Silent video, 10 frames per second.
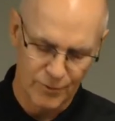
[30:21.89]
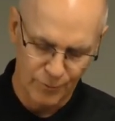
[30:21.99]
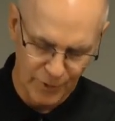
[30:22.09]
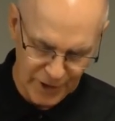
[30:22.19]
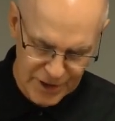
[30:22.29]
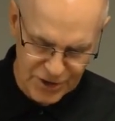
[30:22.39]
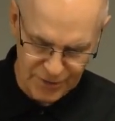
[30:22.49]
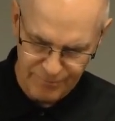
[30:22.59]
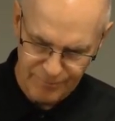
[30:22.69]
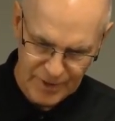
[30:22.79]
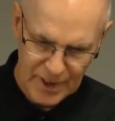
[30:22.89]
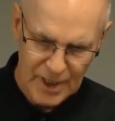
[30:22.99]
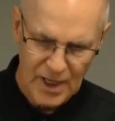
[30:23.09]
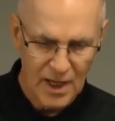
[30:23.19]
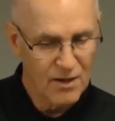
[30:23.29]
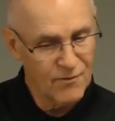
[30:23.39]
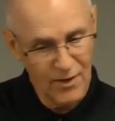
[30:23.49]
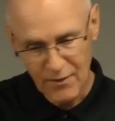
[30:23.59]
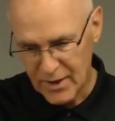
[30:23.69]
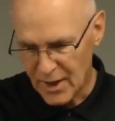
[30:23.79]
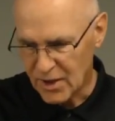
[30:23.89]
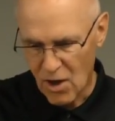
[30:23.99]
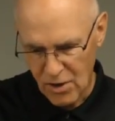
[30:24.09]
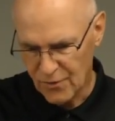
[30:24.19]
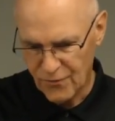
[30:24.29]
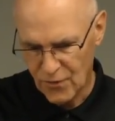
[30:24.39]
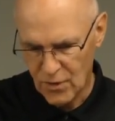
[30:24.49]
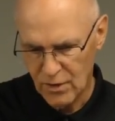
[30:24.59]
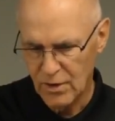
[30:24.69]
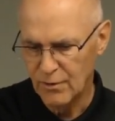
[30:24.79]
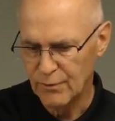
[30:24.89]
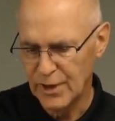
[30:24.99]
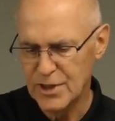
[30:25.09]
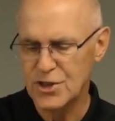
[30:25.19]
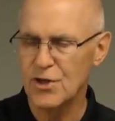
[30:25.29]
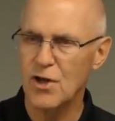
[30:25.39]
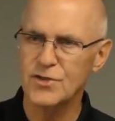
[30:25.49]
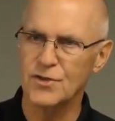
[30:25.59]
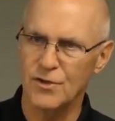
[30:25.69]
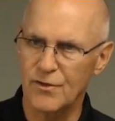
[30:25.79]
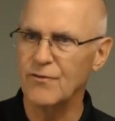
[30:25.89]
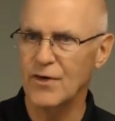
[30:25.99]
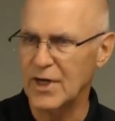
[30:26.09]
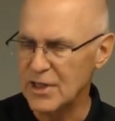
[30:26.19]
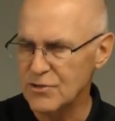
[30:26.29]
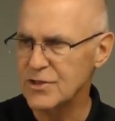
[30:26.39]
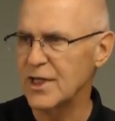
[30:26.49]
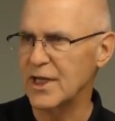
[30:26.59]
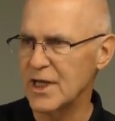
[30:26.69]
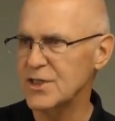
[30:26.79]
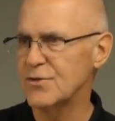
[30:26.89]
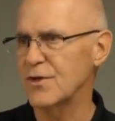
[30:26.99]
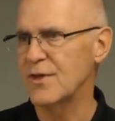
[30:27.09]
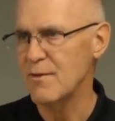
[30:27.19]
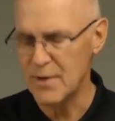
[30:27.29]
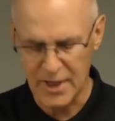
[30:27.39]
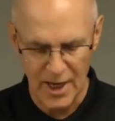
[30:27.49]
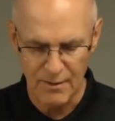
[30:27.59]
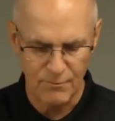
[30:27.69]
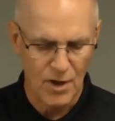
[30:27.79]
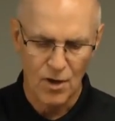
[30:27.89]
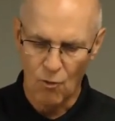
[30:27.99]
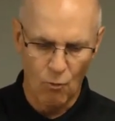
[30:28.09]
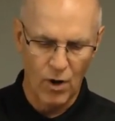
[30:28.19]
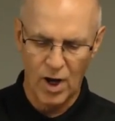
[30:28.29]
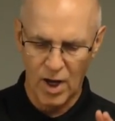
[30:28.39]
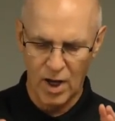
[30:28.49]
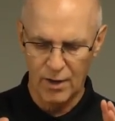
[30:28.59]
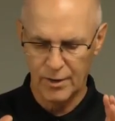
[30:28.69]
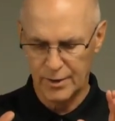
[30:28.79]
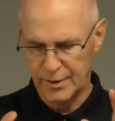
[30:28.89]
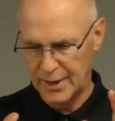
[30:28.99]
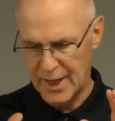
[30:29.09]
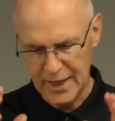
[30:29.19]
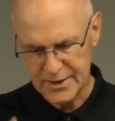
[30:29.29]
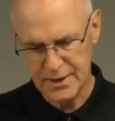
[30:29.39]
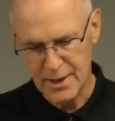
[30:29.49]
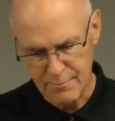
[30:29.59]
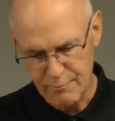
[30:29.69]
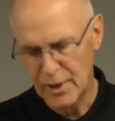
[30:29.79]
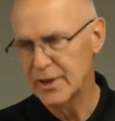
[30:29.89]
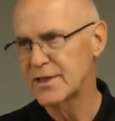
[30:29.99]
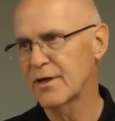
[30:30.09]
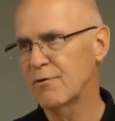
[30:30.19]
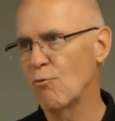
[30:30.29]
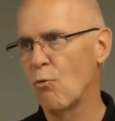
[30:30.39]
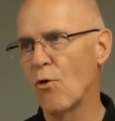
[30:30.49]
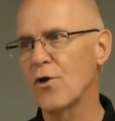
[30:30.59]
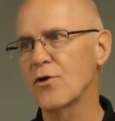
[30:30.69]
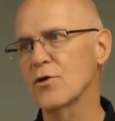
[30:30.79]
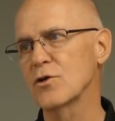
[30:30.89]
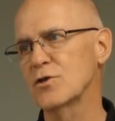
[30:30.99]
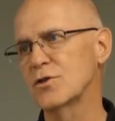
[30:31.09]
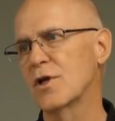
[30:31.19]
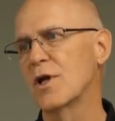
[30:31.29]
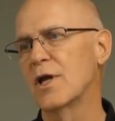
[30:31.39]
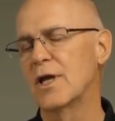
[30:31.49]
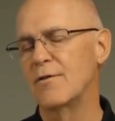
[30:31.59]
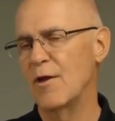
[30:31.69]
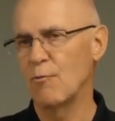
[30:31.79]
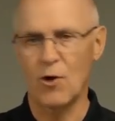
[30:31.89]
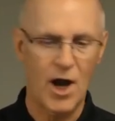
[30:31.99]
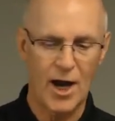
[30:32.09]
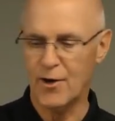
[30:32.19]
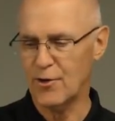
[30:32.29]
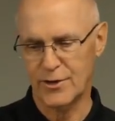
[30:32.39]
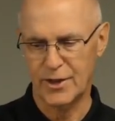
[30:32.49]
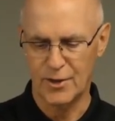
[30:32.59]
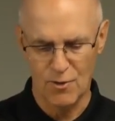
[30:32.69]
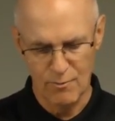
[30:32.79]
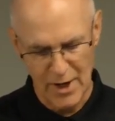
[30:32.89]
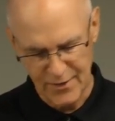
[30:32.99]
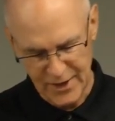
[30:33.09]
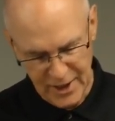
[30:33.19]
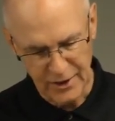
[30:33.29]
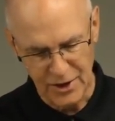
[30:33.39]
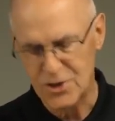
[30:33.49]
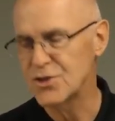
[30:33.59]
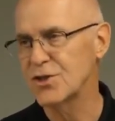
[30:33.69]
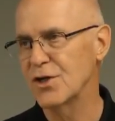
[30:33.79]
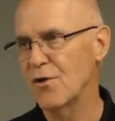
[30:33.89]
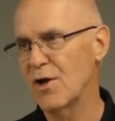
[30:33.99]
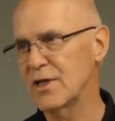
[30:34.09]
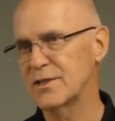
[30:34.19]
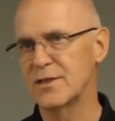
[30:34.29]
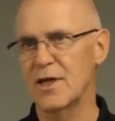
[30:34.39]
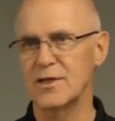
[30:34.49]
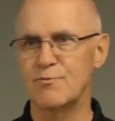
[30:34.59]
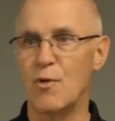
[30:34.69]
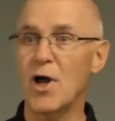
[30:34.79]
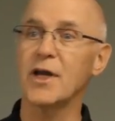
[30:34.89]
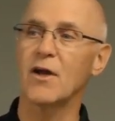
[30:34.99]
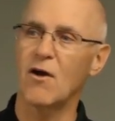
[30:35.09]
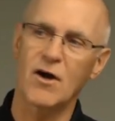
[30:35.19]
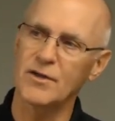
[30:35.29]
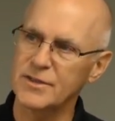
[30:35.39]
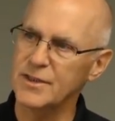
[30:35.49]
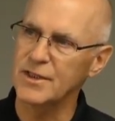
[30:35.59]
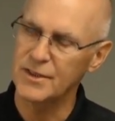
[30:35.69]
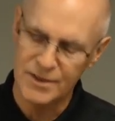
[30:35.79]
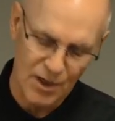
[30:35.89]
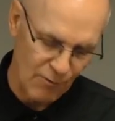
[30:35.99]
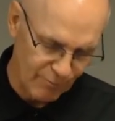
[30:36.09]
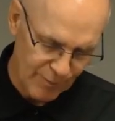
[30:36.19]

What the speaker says: religion. A very colorful religion also, a very interesting history. They became excellent military warriors. They were hired by the English as bodyguards. And so